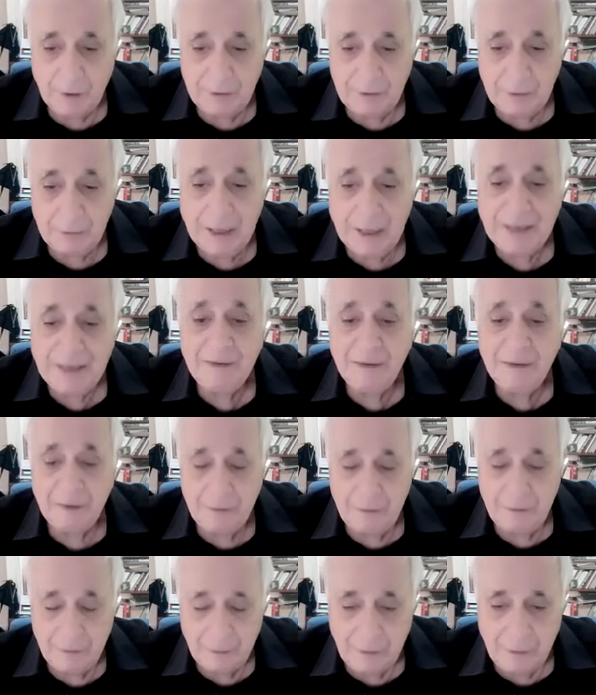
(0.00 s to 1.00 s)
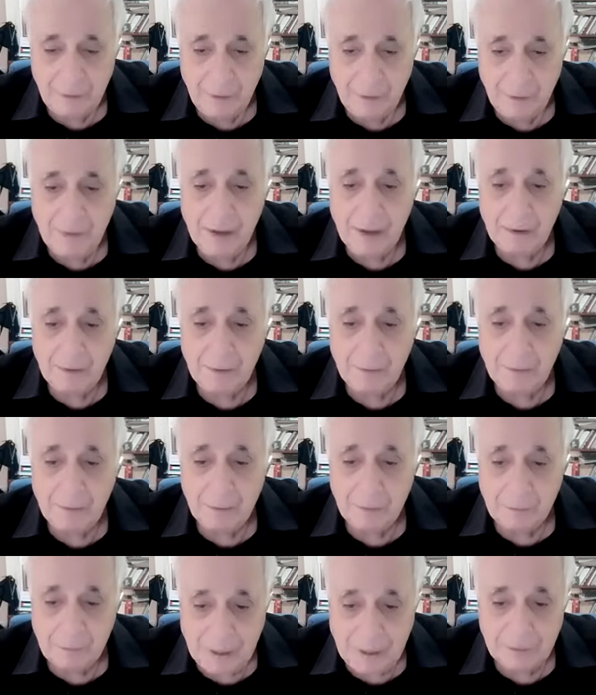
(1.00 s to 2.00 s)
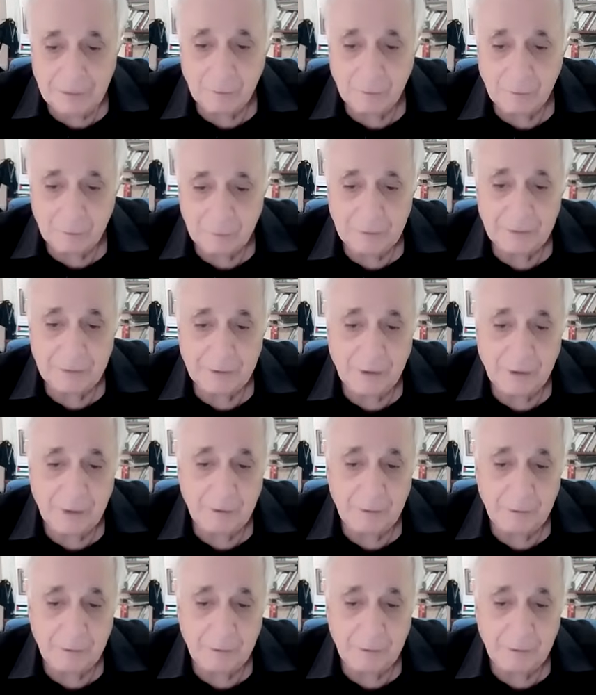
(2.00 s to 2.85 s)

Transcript: demanded their right of return